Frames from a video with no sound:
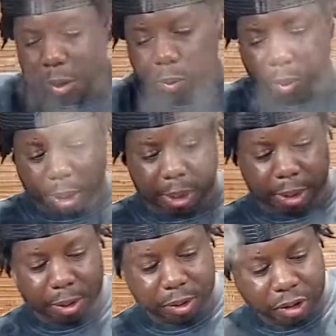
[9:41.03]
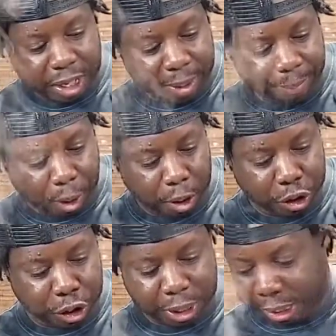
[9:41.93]
We're gonna temp our
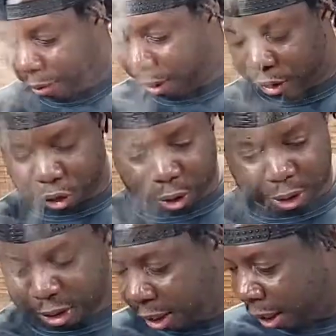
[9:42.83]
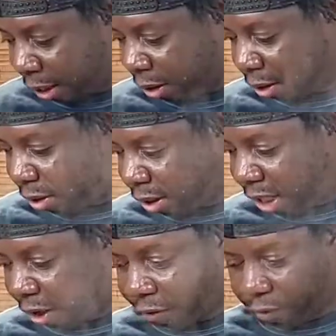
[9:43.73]
chicken, make sure it's nice and
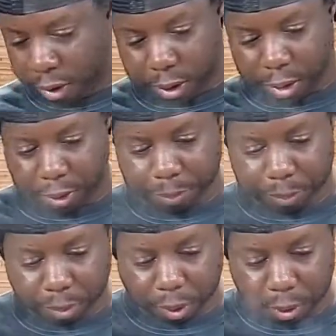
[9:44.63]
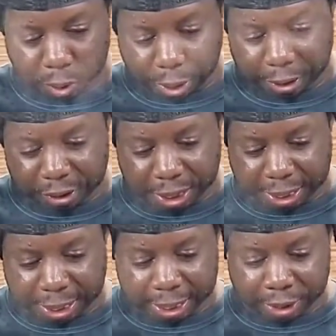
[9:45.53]
safe. We're gonna stick
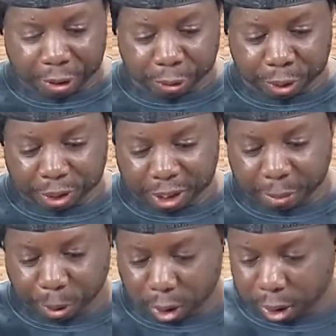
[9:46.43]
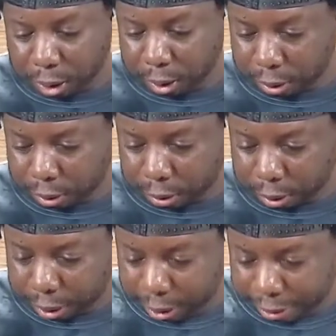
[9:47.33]
it into the thick part
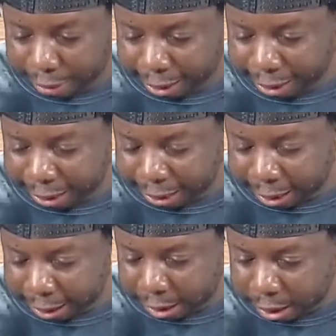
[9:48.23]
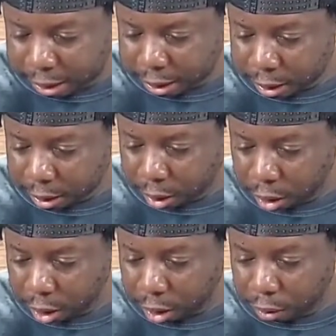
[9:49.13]
and
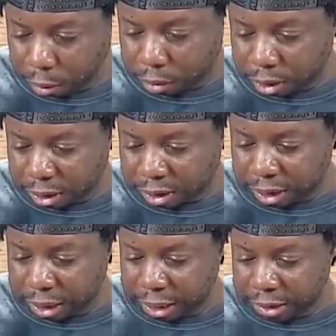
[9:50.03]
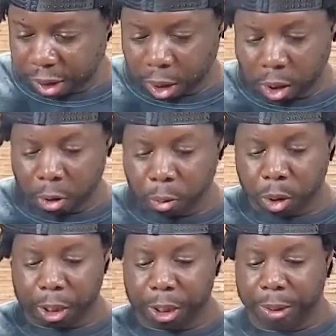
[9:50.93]
60s. Oh, we're
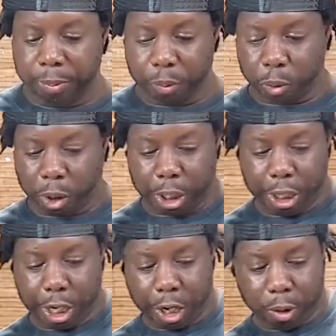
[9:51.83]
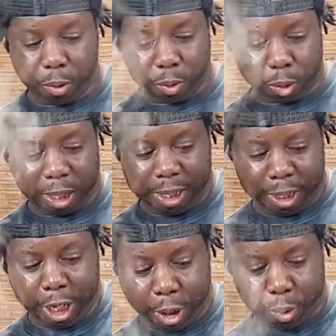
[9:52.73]
good. We're good to go. We're ready to
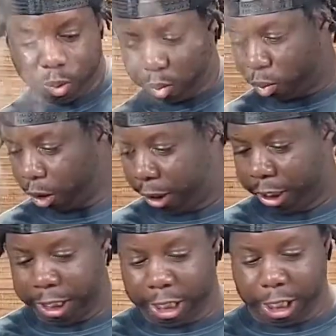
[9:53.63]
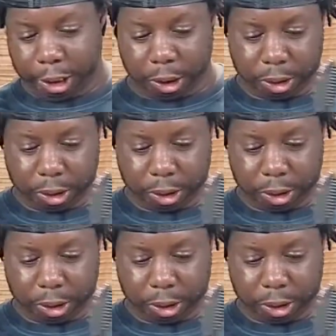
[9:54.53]
go. Yeah.